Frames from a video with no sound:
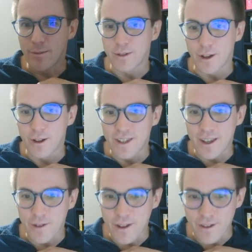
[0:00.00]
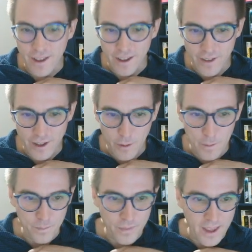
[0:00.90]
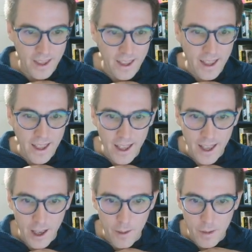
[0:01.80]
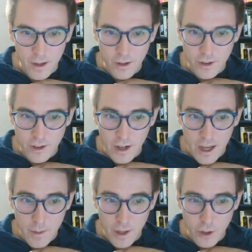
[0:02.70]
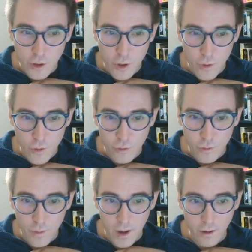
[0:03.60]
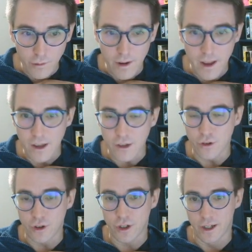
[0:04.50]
So see what you think of this one. It's claiming a 200 mile range.